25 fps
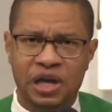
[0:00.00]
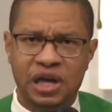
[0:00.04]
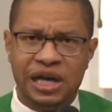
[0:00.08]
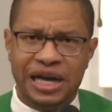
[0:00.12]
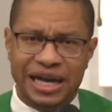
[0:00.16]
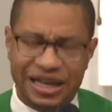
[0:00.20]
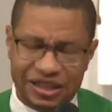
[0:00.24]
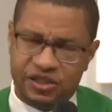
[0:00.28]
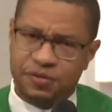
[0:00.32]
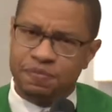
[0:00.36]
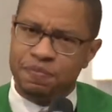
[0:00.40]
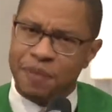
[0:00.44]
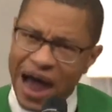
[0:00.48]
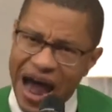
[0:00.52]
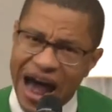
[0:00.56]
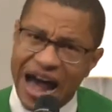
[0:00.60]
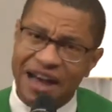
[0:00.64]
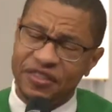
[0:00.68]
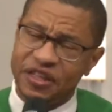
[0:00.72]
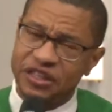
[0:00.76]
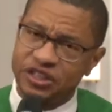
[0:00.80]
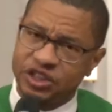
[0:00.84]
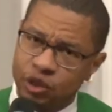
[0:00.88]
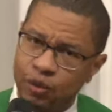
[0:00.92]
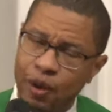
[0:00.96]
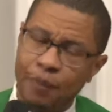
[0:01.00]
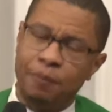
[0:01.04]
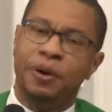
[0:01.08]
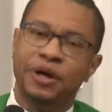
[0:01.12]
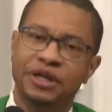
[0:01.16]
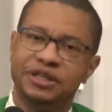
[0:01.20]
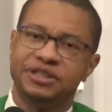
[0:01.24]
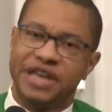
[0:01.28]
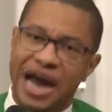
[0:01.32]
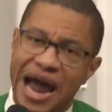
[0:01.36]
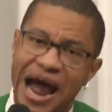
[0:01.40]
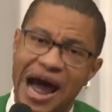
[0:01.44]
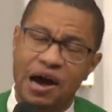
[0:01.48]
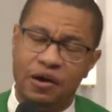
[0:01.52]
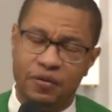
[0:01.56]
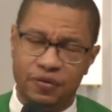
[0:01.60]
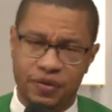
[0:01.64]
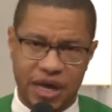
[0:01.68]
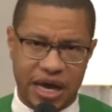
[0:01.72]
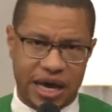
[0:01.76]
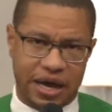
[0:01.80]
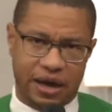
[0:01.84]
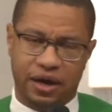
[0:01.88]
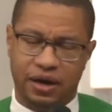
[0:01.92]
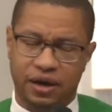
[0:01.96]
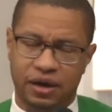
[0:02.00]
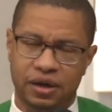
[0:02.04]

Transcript: It's bad that you were put down there.